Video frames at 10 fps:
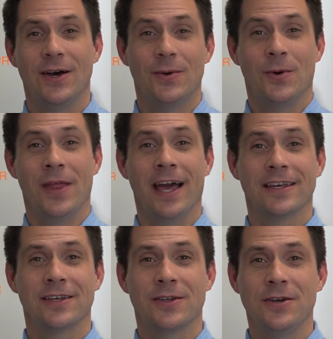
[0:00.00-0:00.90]
Well, that
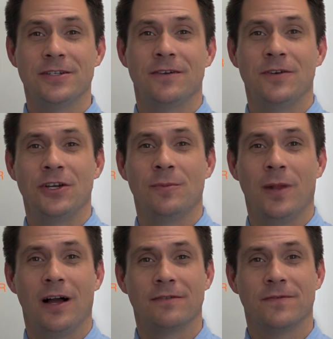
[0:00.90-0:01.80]
concludes our video
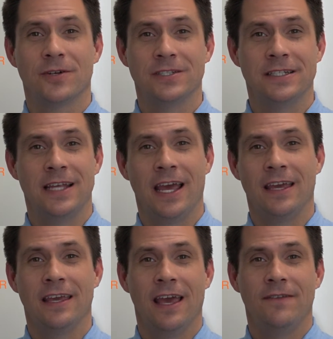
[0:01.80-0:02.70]
blog for
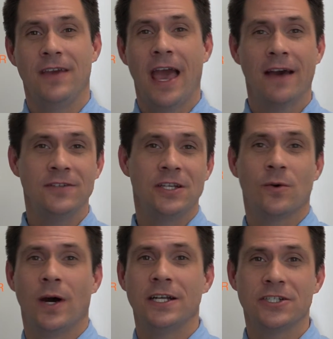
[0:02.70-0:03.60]
today. If you have any
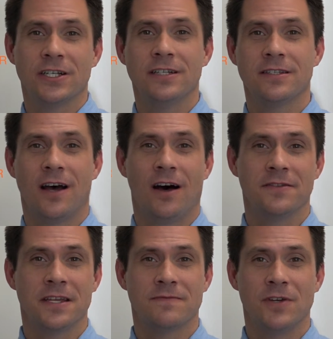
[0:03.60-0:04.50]
questions
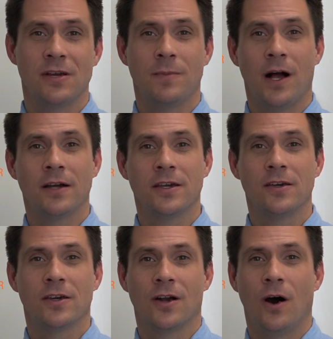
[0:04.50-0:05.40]
on this video blog, you
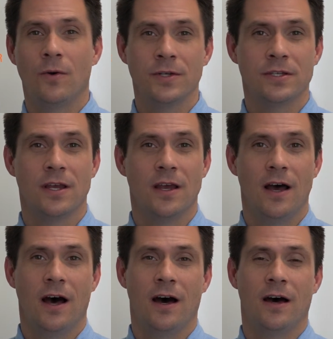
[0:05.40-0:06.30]
can always
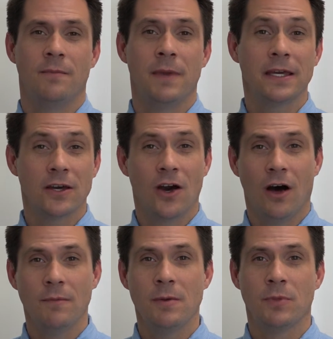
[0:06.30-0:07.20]
make a
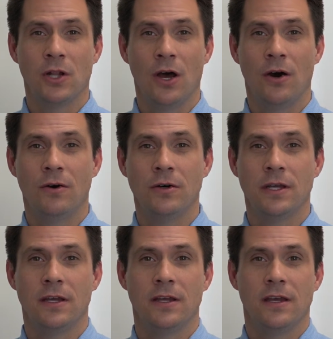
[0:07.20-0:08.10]
comment below
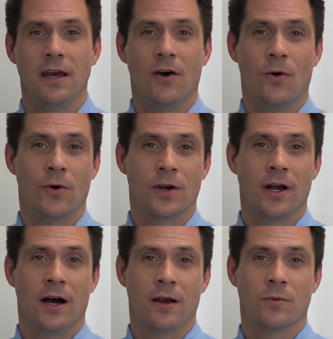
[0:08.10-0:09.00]

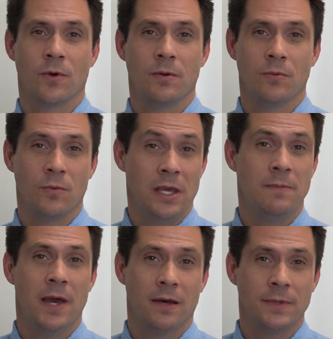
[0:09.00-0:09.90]
or
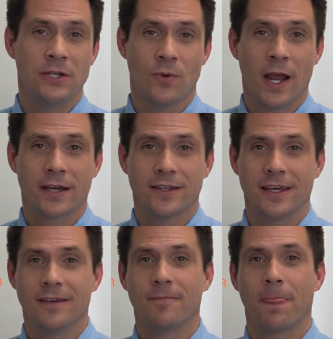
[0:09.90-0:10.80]
email me
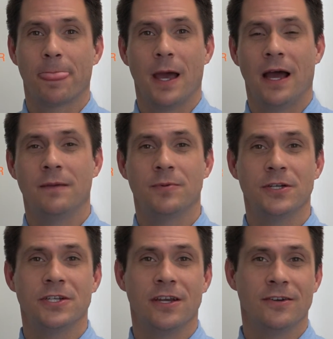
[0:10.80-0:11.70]
directly. I
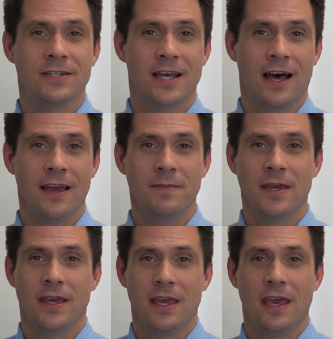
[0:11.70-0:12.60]
appreciate your time.
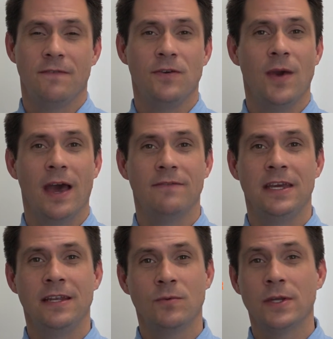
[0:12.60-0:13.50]
If you have
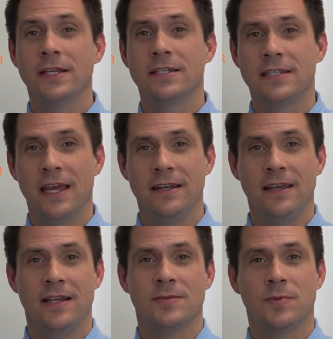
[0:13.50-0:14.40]
any real estate
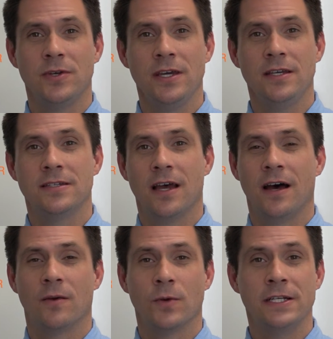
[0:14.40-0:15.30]
needs, please
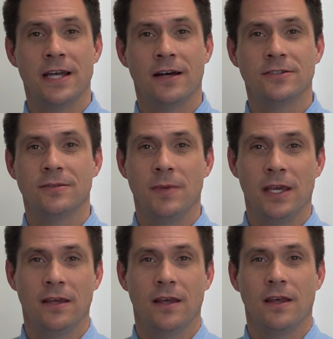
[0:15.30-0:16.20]
reach out to
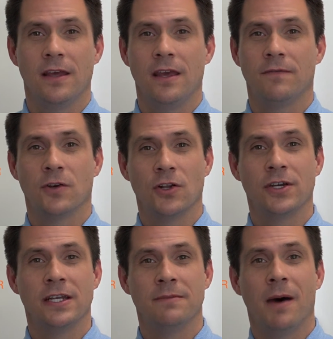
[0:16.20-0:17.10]
me if you're
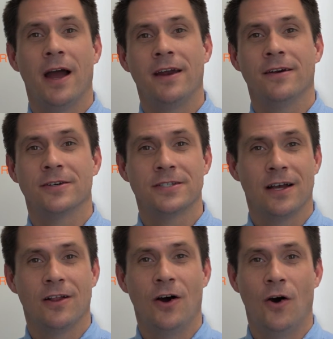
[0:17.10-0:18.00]
looking to buy or
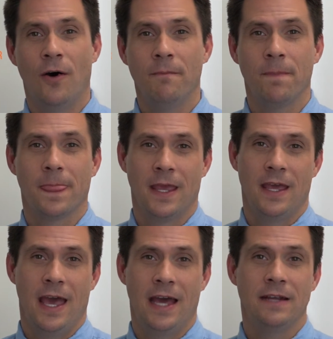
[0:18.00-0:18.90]
sell a home.
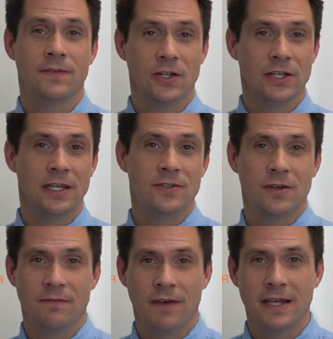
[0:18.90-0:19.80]
And if you're looking
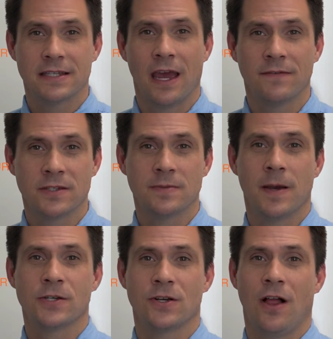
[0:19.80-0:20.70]
to invest, I have some
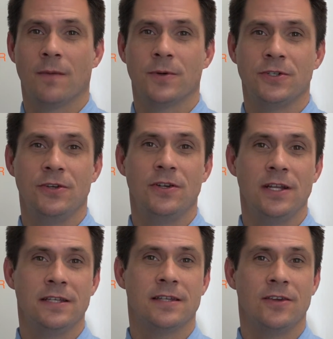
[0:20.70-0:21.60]
special
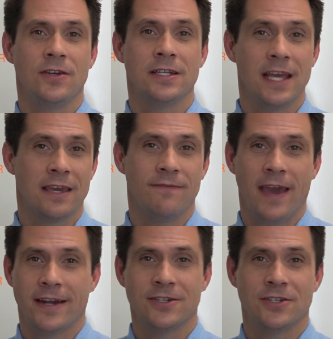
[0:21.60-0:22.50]
opportunities that you could take
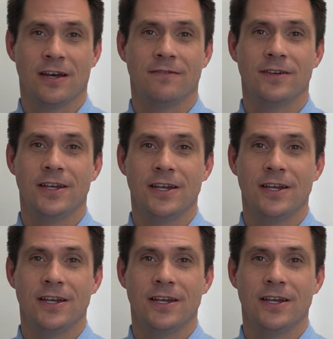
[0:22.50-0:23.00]
advantage of.